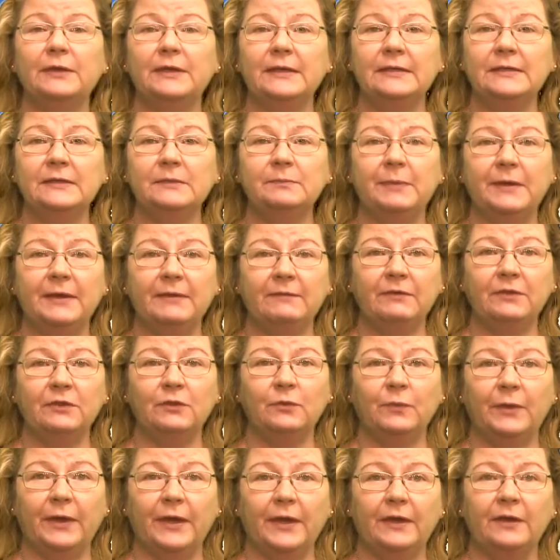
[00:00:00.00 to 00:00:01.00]
is paving the
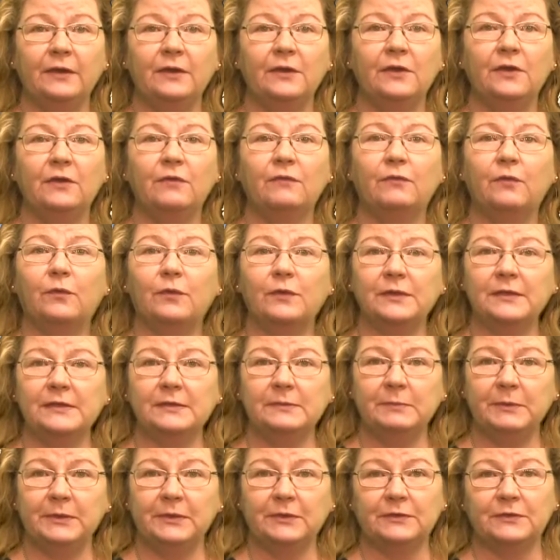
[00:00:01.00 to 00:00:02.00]
way for
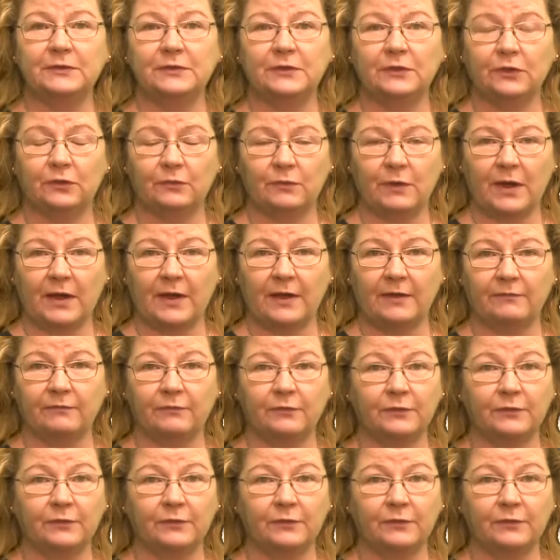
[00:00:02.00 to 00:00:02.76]
these beetles to thrive.